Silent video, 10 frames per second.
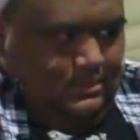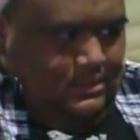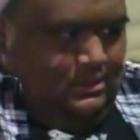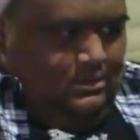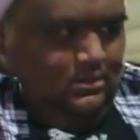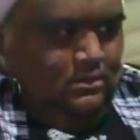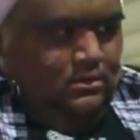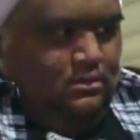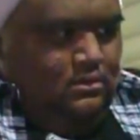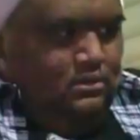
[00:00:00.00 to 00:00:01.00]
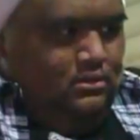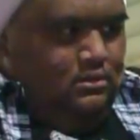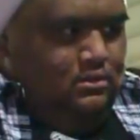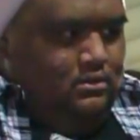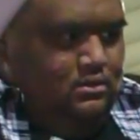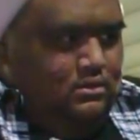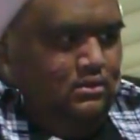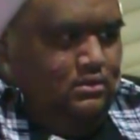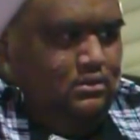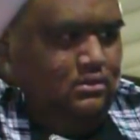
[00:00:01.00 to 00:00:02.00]

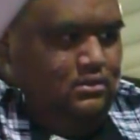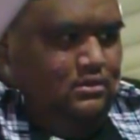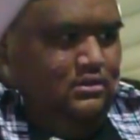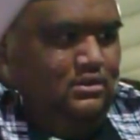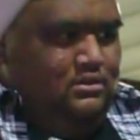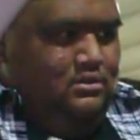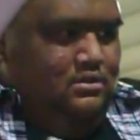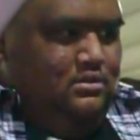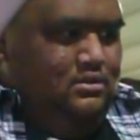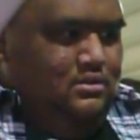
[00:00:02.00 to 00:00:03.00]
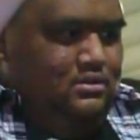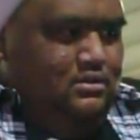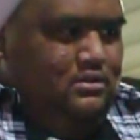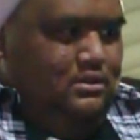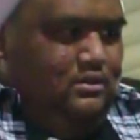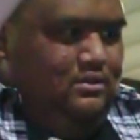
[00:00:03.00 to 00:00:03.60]
The person shown says nothing.